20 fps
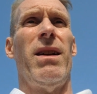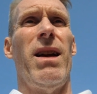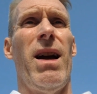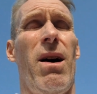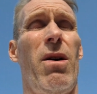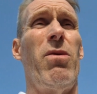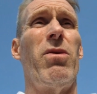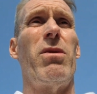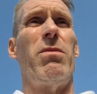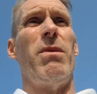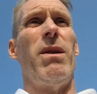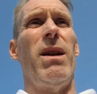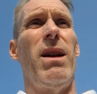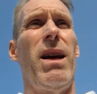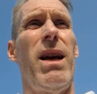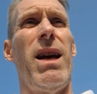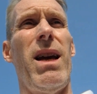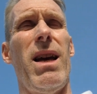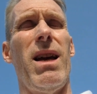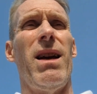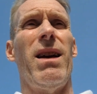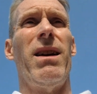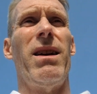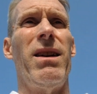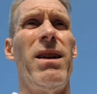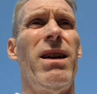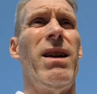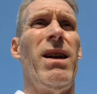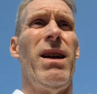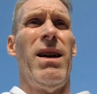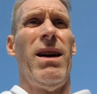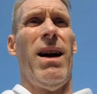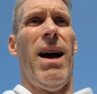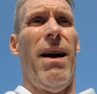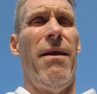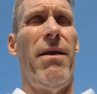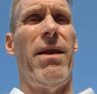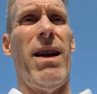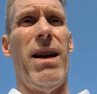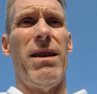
yeah, ultimately having